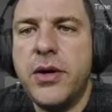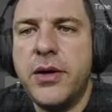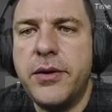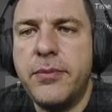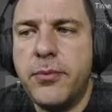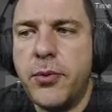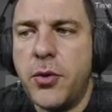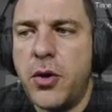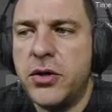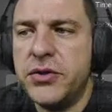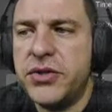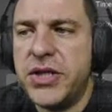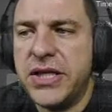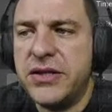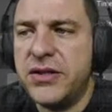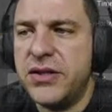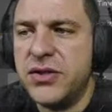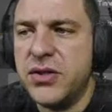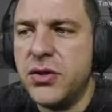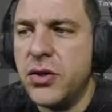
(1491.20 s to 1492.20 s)
project
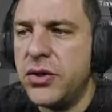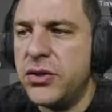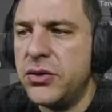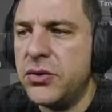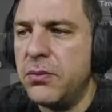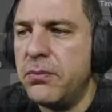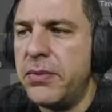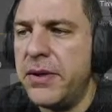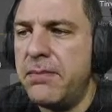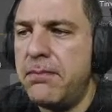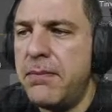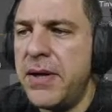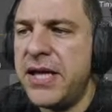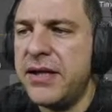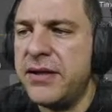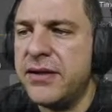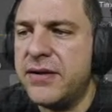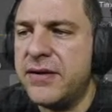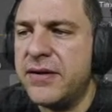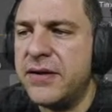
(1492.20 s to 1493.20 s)
is going to be
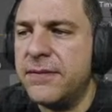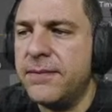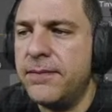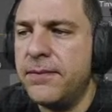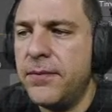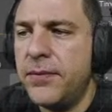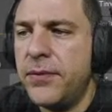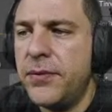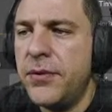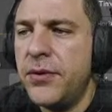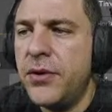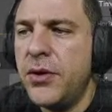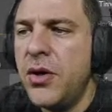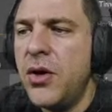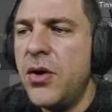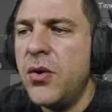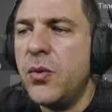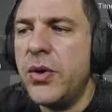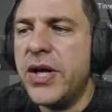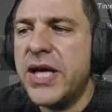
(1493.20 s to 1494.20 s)
built,
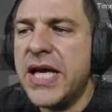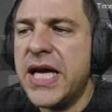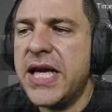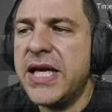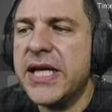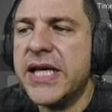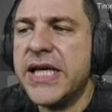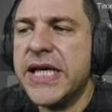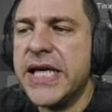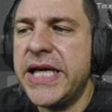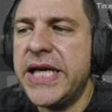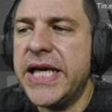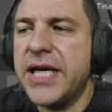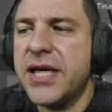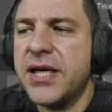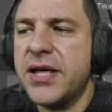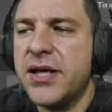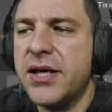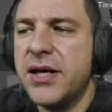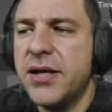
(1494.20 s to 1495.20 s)
we can
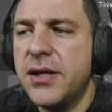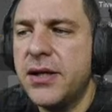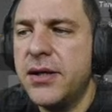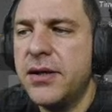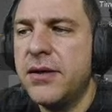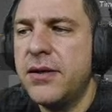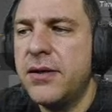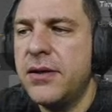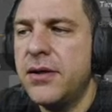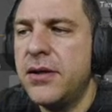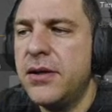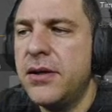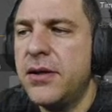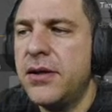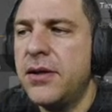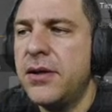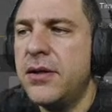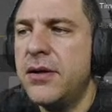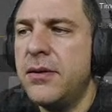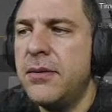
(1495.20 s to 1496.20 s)
click
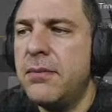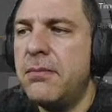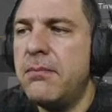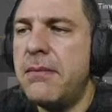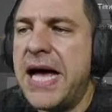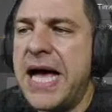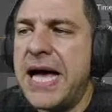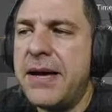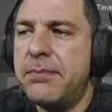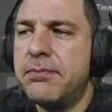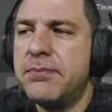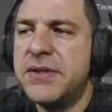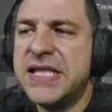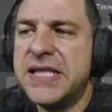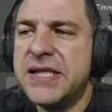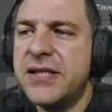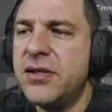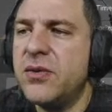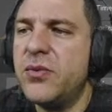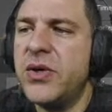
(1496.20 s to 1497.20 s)

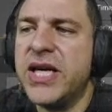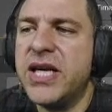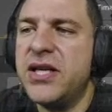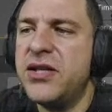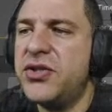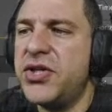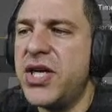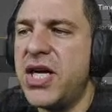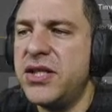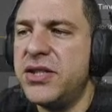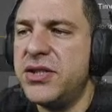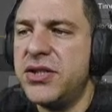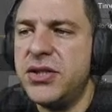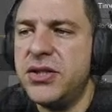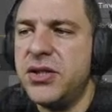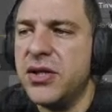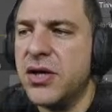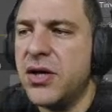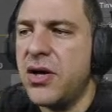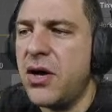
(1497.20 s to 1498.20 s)
maps, we can change
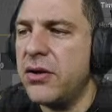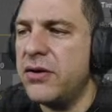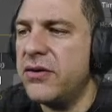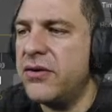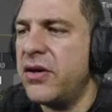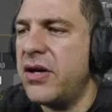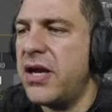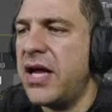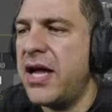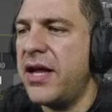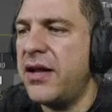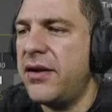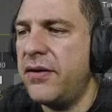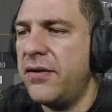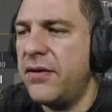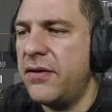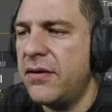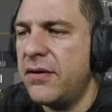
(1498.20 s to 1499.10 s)
the continent,